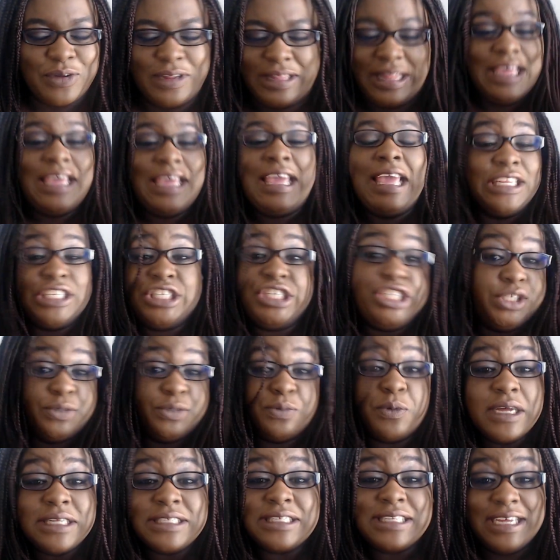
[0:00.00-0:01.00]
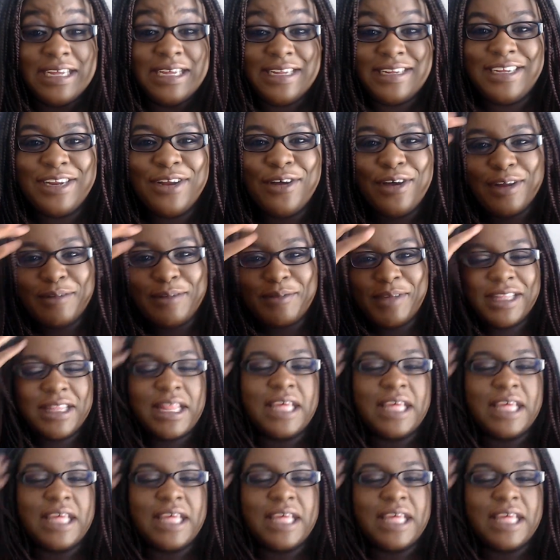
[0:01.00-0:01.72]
Like, it just wasn't. You know what I mean?